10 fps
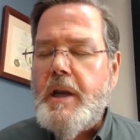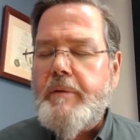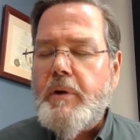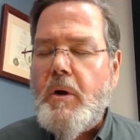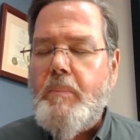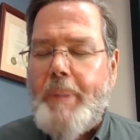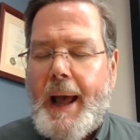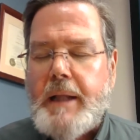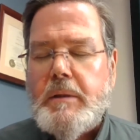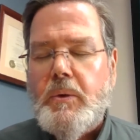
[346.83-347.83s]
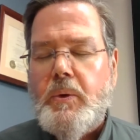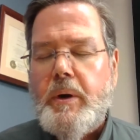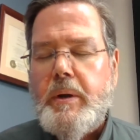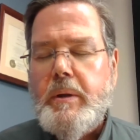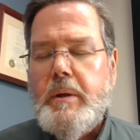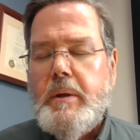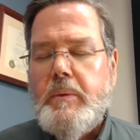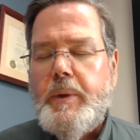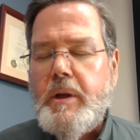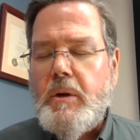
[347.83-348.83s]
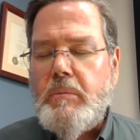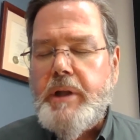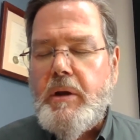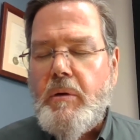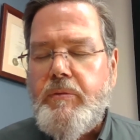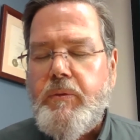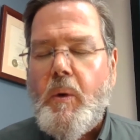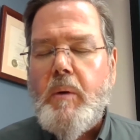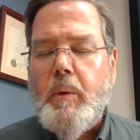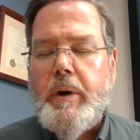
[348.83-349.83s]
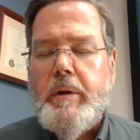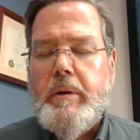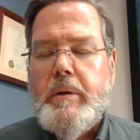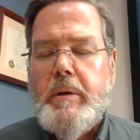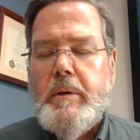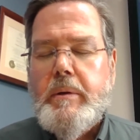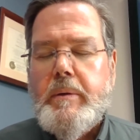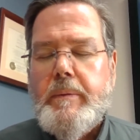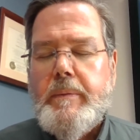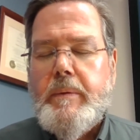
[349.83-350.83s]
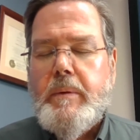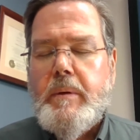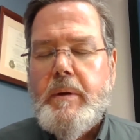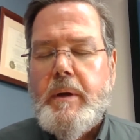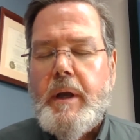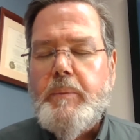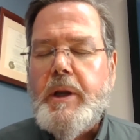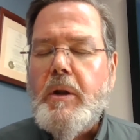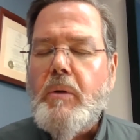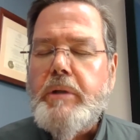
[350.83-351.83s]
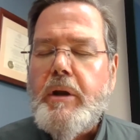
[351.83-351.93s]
never go back, Lord. We can only go forward. And we can only